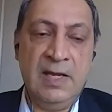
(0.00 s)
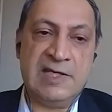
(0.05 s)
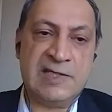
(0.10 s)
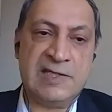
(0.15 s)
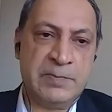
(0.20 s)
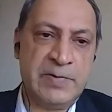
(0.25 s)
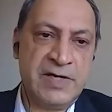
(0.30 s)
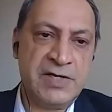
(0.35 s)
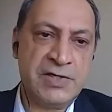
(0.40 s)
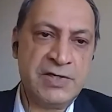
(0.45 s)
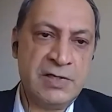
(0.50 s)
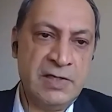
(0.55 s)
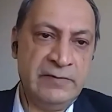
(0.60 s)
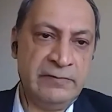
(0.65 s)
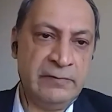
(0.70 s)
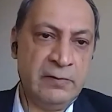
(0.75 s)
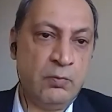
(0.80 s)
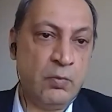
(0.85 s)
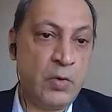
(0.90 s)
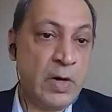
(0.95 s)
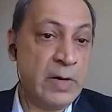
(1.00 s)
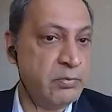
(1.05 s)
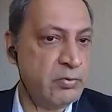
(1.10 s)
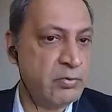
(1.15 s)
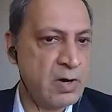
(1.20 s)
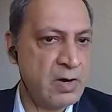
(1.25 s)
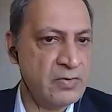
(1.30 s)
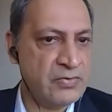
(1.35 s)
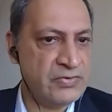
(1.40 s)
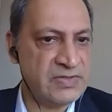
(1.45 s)
especially for web
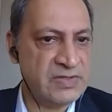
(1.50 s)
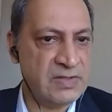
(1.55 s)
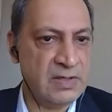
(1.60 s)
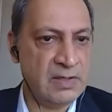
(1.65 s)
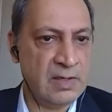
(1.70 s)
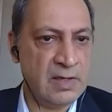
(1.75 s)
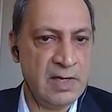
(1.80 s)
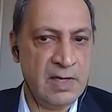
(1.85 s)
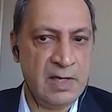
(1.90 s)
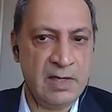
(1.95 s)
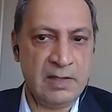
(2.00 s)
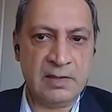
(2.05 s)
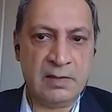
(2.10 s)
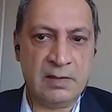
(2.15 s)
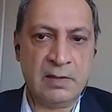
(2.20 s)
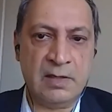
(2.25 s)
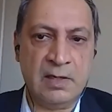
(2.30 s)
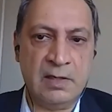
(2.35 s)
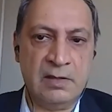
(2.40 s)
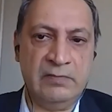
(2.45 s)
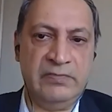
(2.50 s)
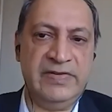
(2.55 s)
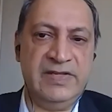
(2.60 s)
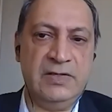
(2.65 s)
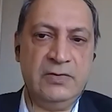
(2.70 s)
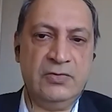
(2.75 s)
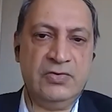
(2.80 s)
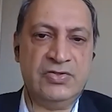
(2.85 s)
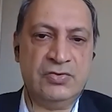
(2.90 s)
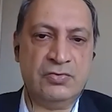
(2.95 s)
browsing and
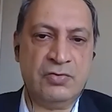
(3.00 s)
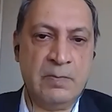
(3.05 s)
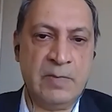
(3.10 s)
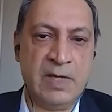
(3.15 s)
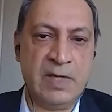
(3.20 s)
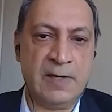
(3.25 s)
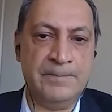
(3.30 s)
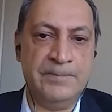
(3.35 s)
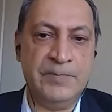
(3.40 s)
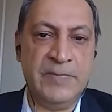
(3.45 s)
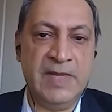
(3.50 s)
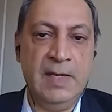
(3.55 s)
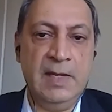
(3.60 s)
video streaming.